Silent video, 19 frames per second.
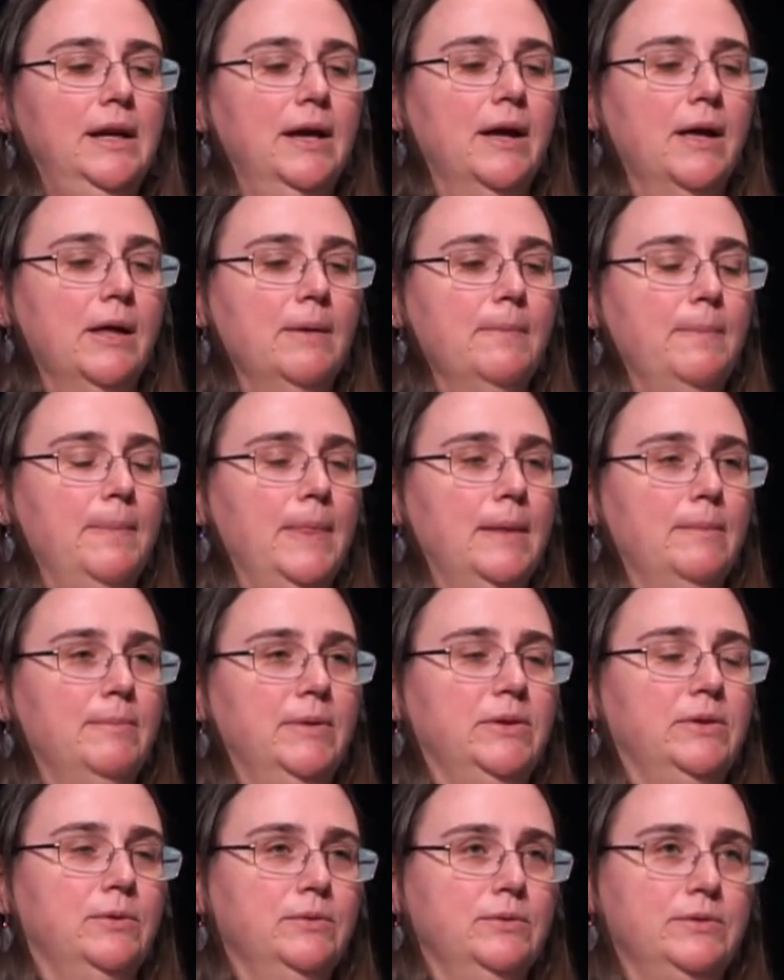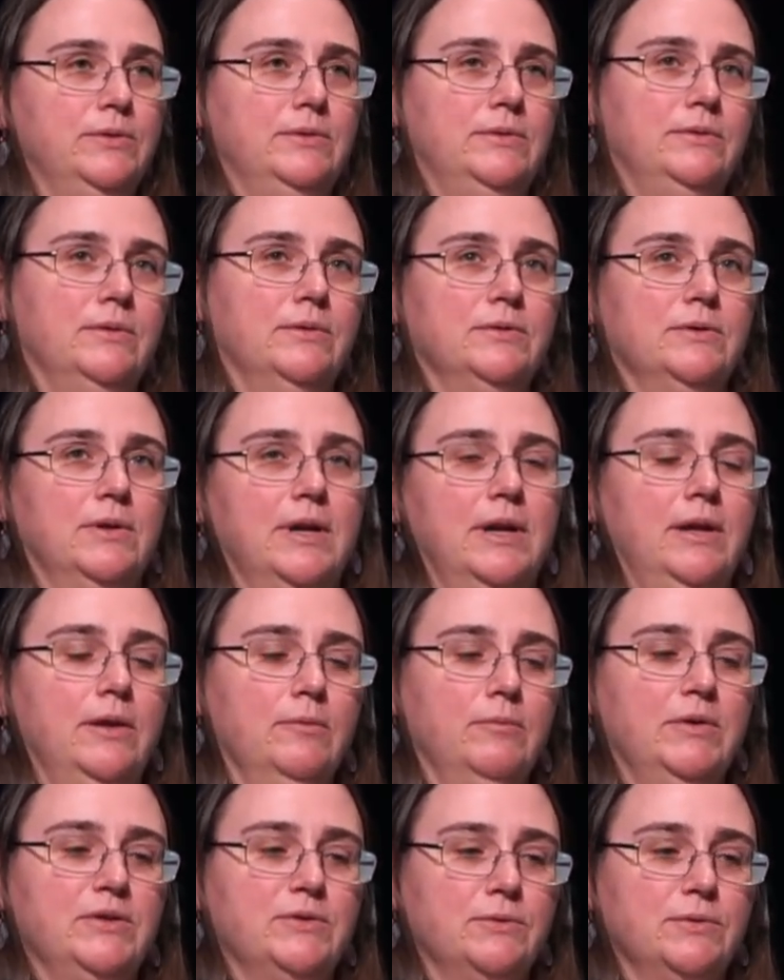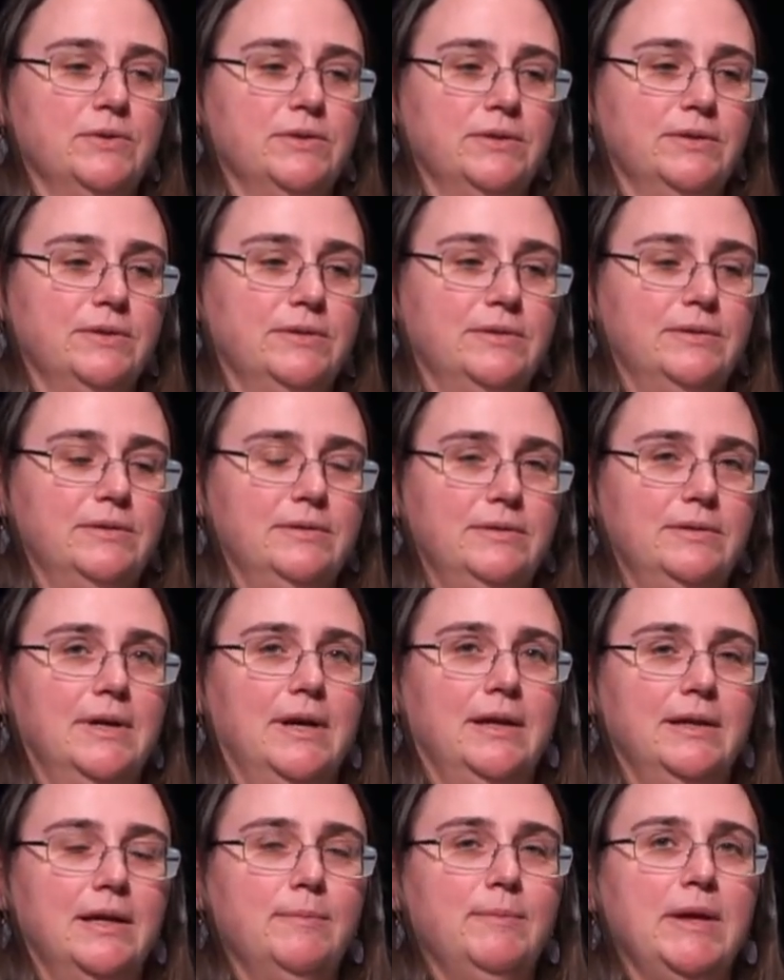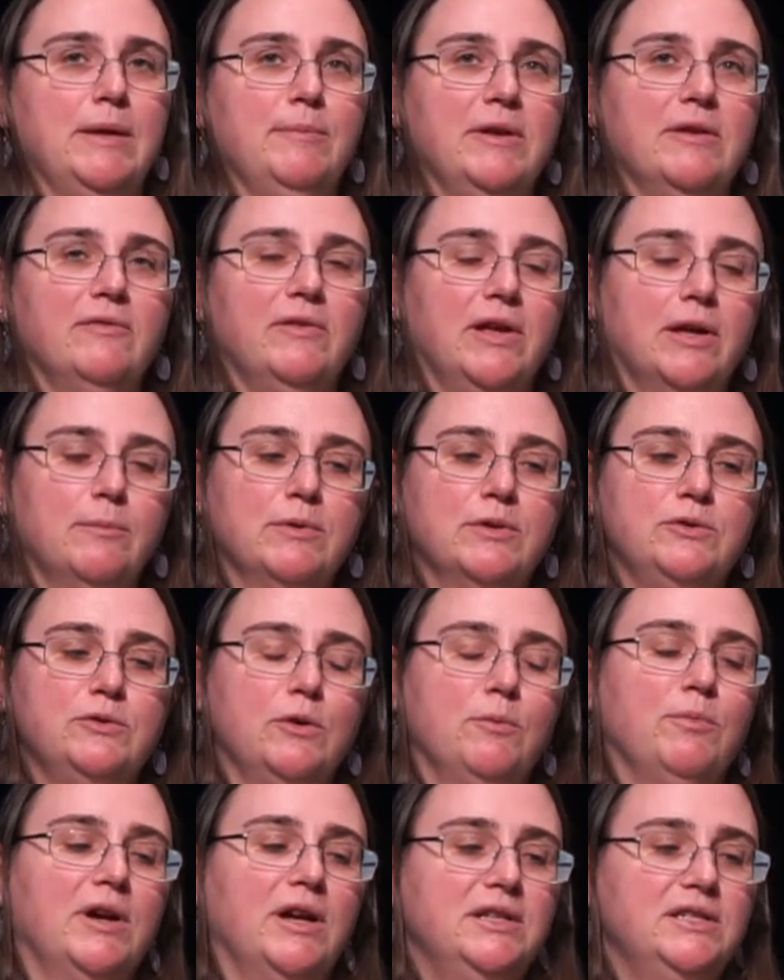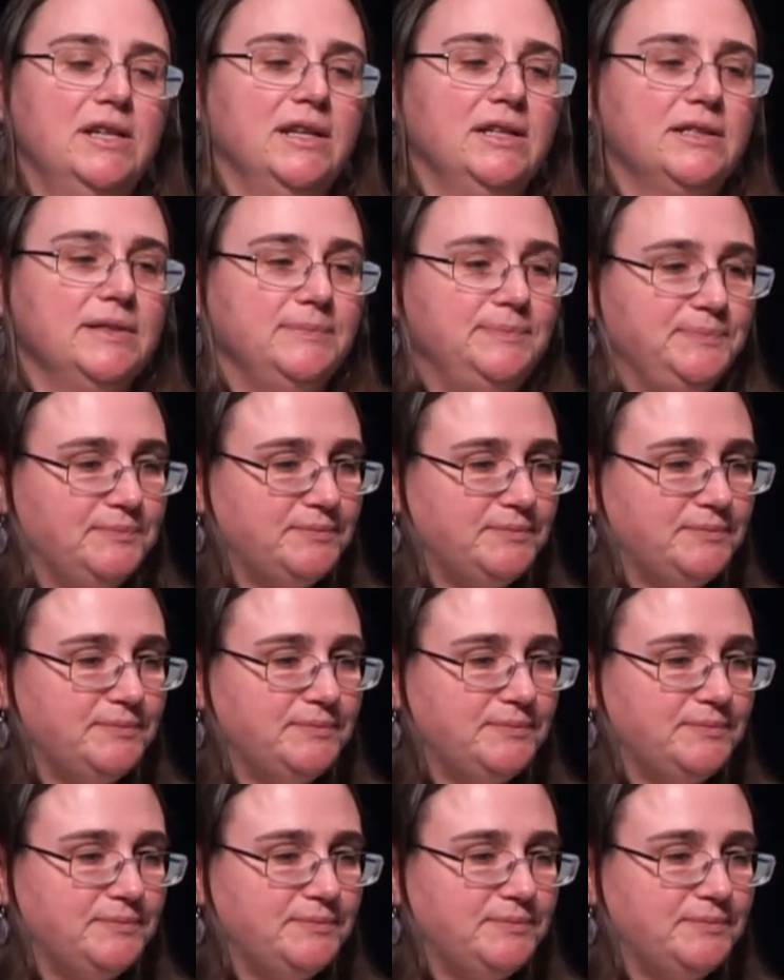But those are kind of the resources that may be available to a project.